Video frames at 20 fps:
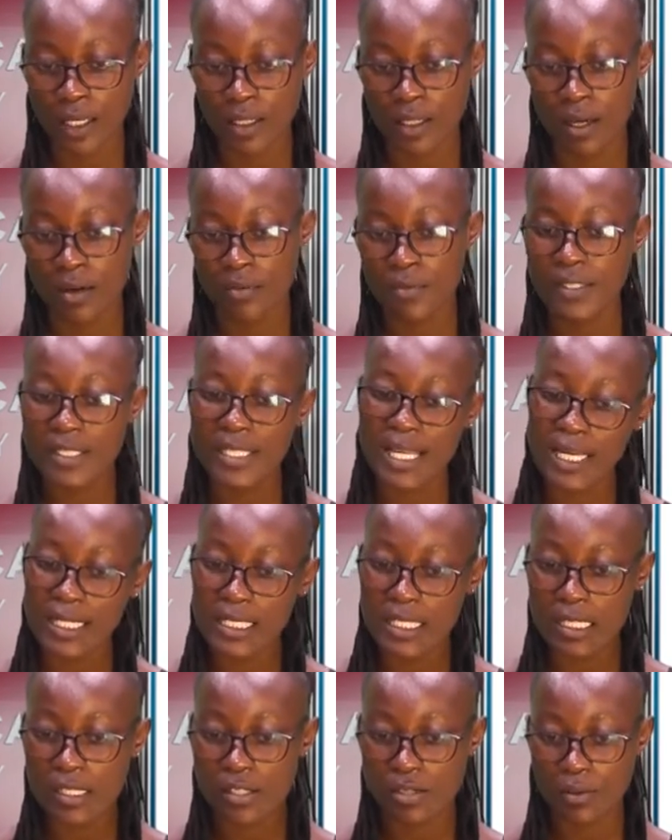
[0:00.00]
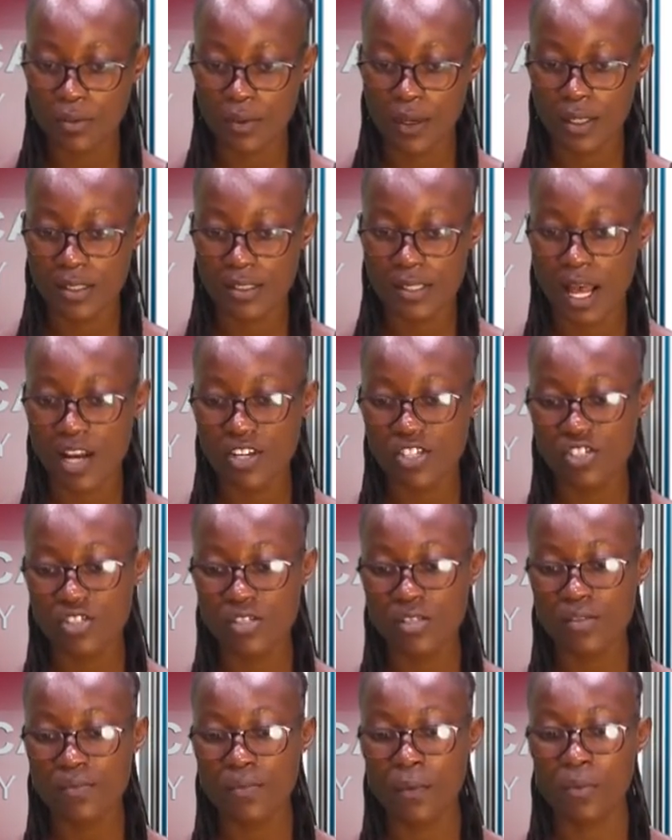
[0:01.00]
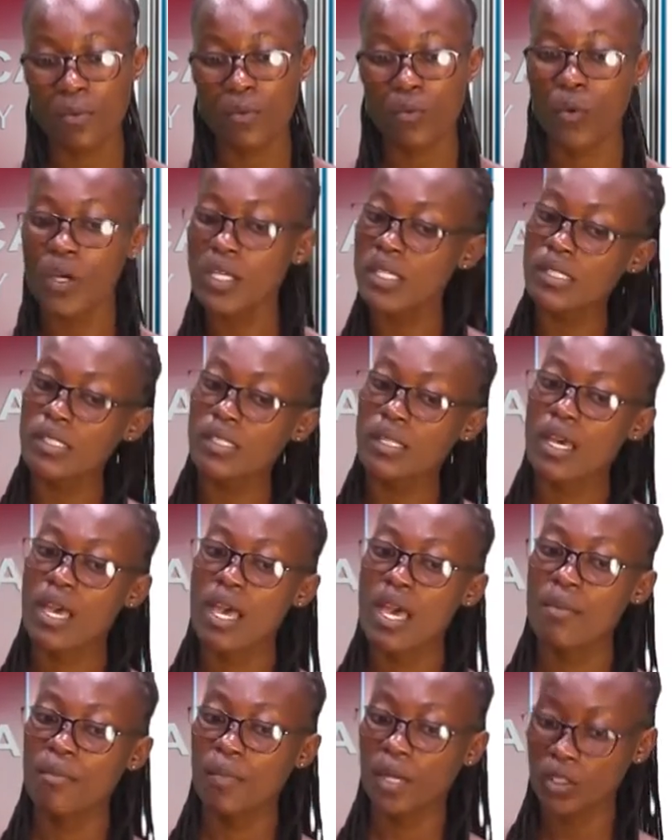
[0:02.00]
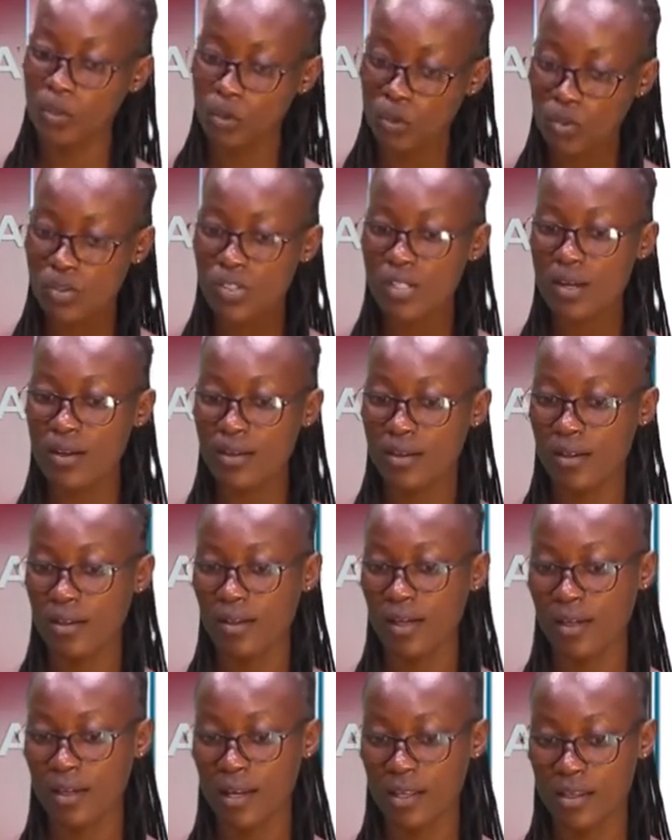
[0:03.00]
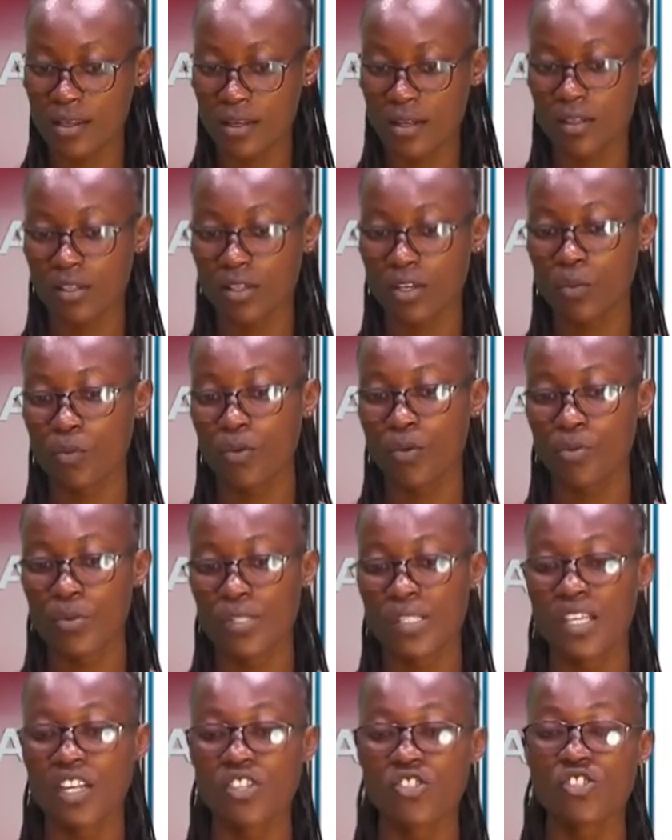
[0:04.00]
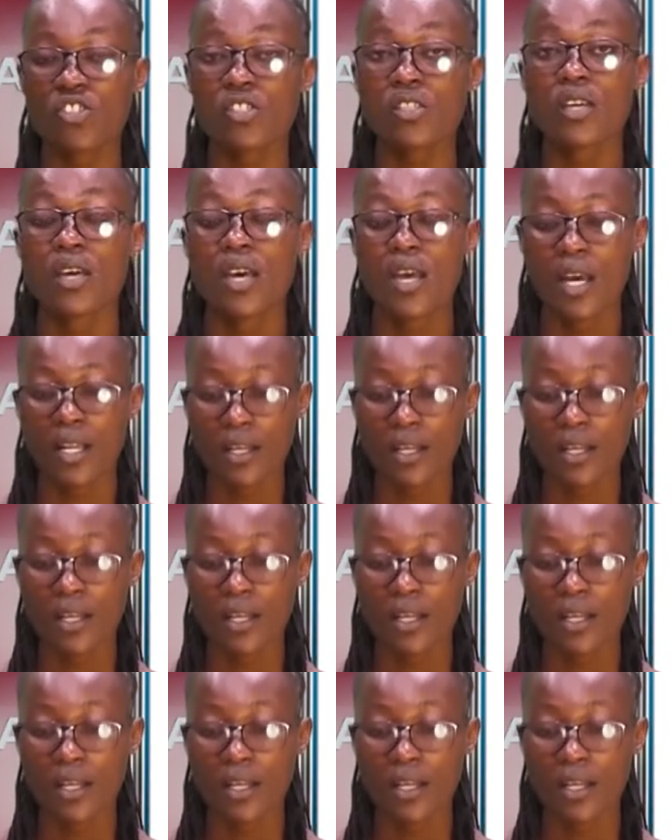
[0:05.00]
and retaliatory sanctions from the West may not augur another global recession.